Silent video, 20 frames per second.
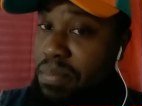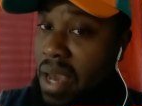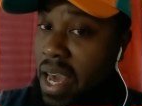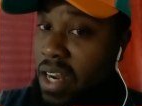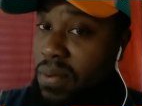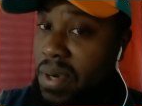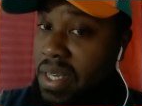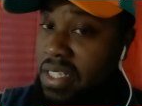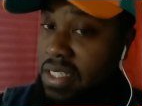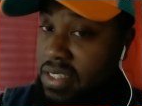by
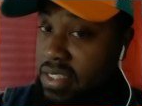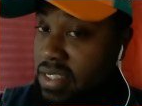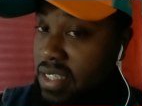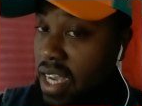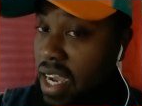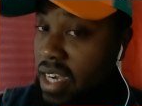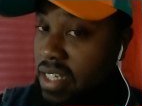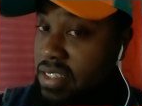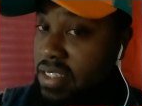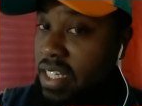the way, the
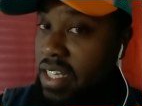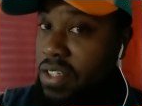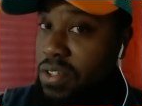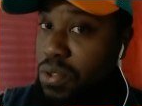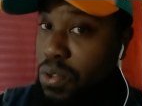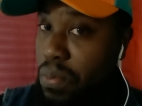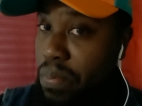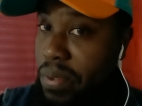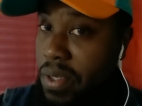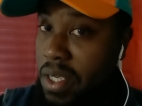stocks that
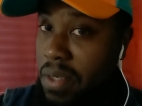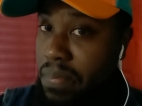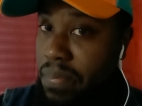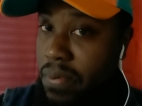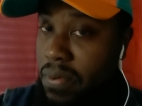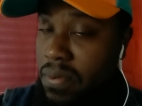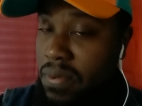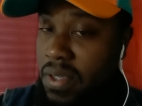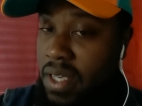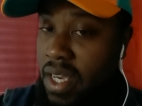you
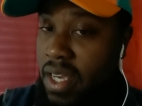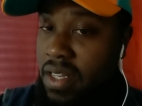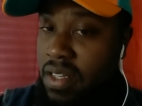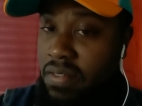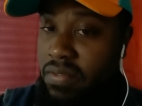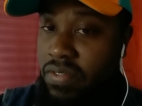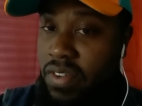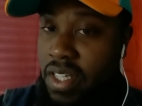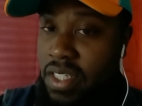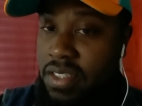people can
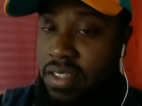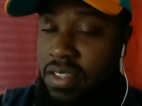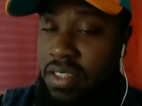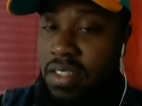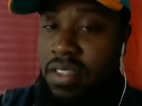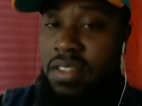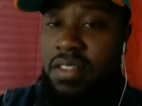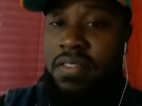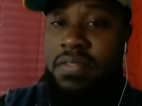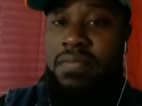invest
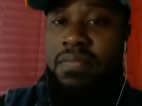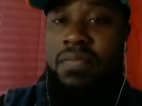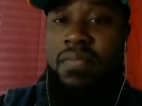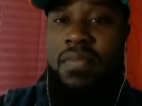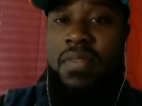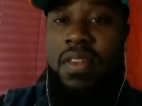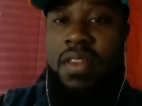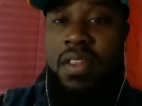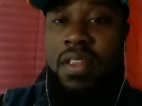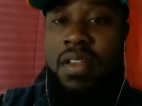in
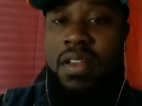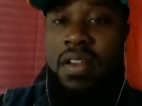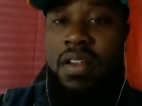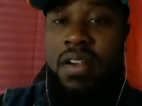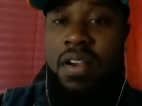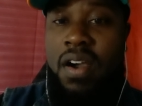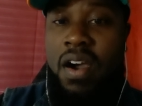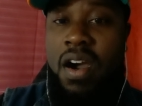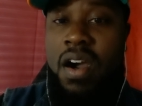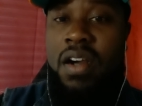
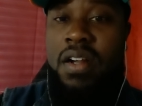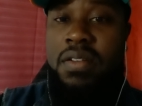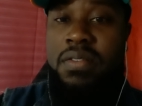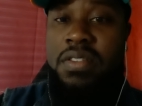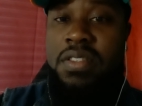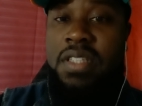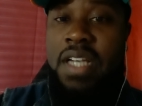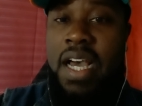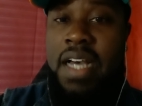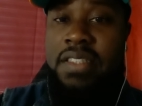are
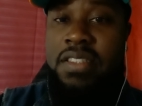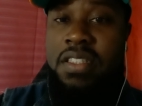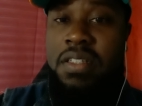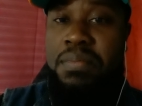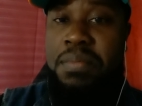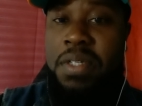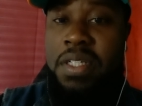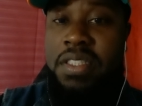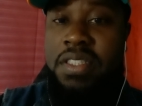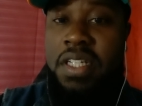tied to the
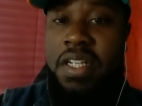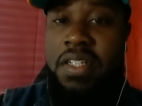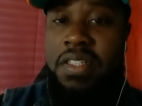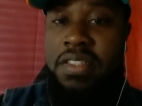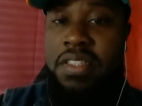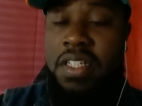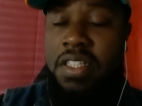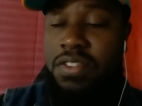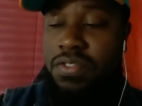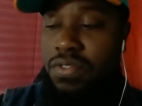military
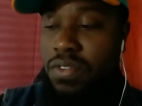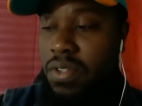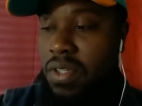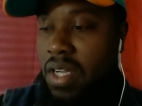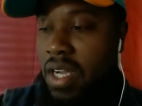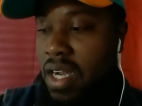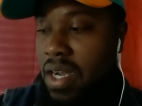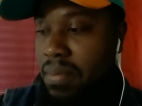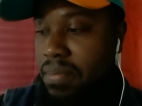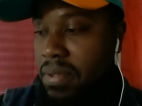industrial
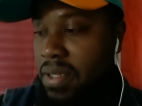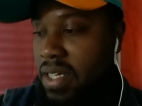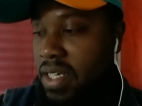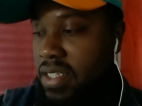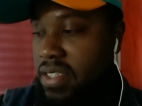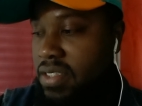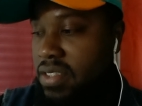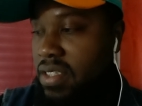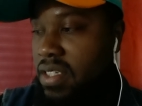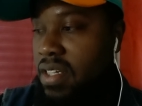
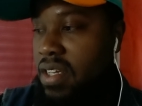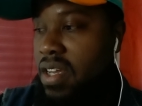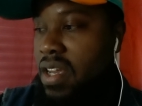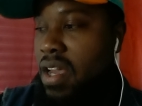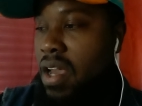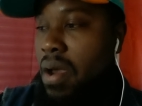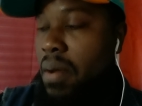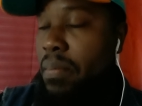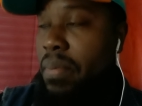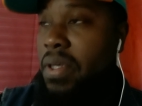complex.
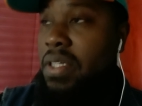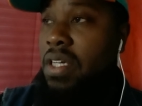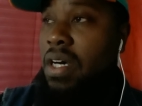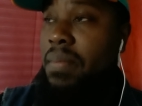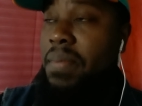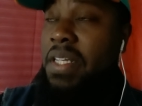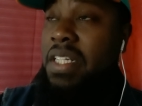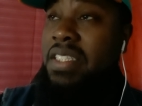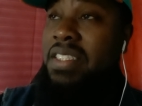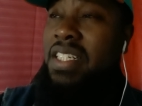But
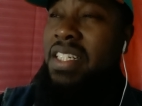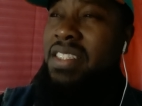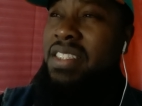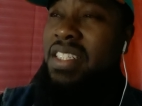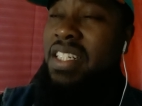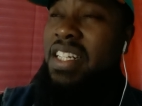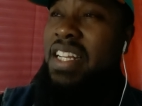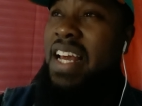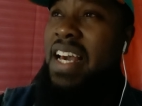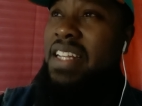um, in
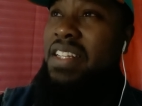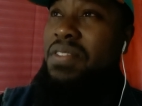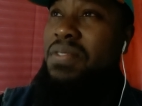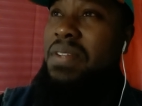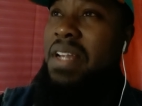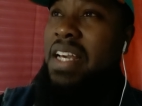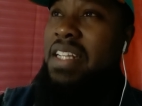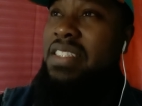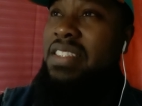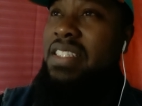addition to that, the
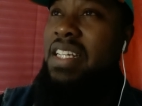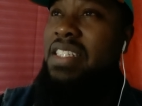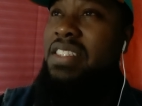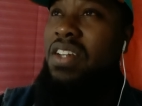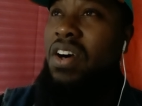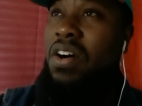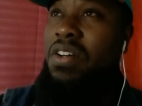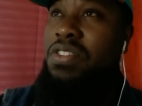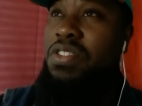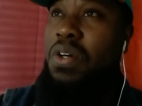United States
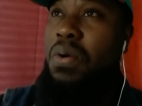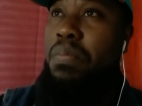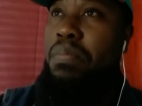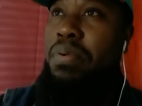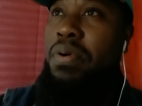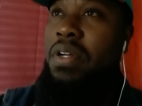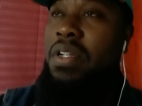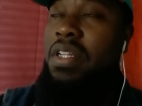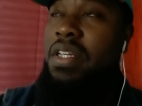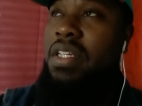also
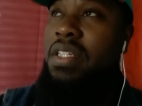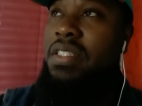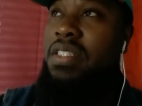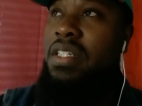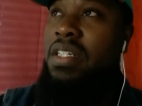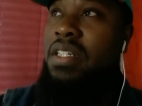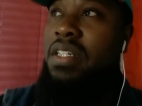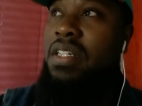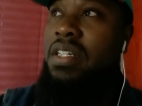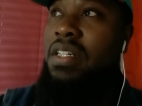bullied
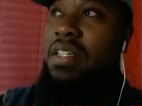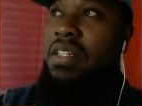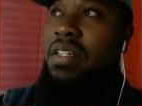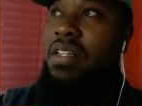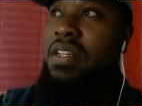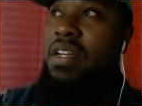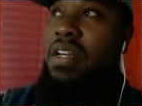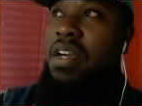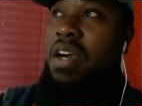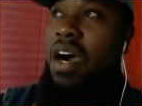uh,
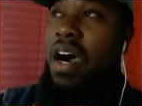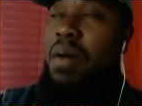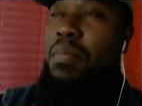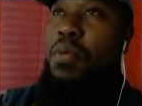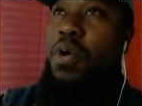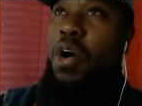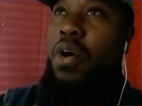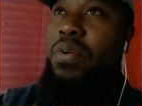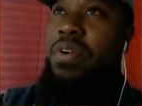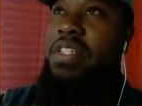
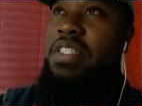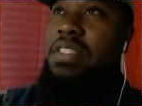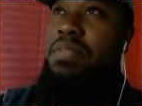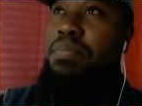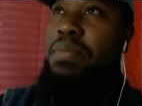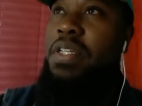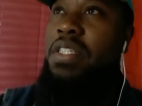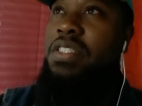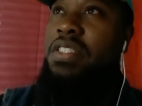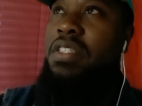Maurice
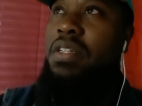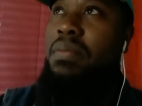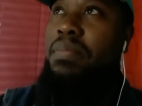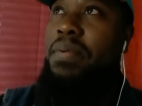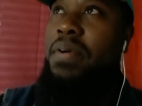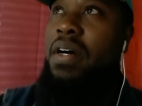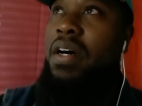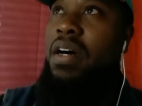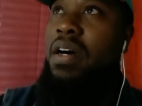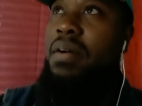Bishop
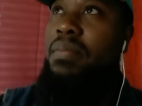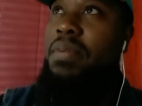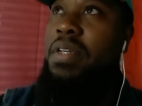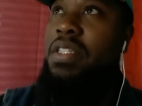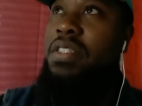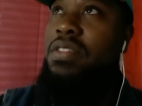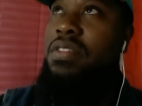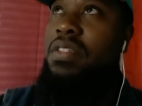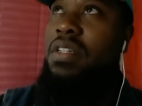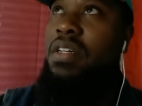um,
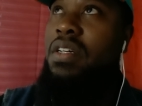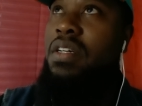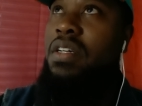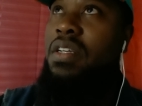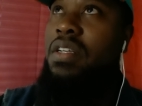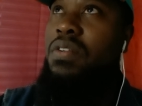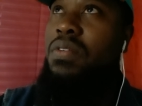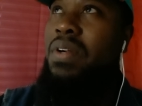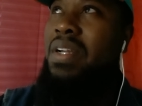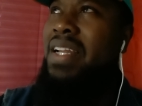in
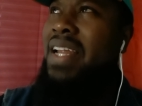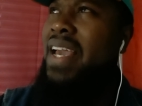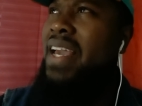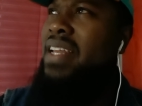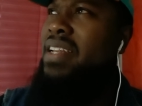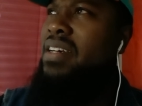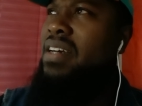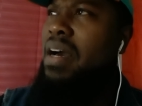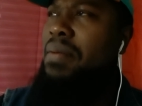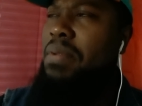uh,
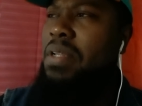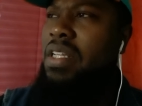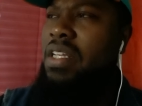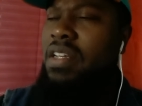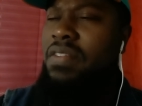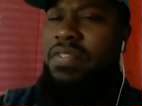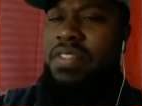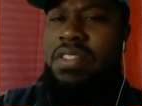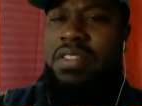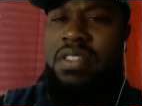Grenada, I
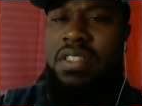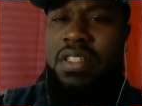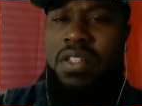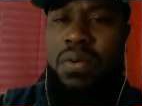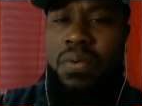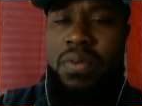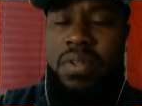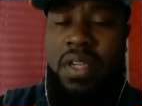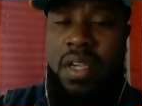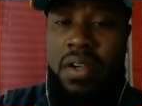believe, is the
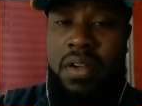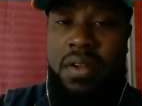Car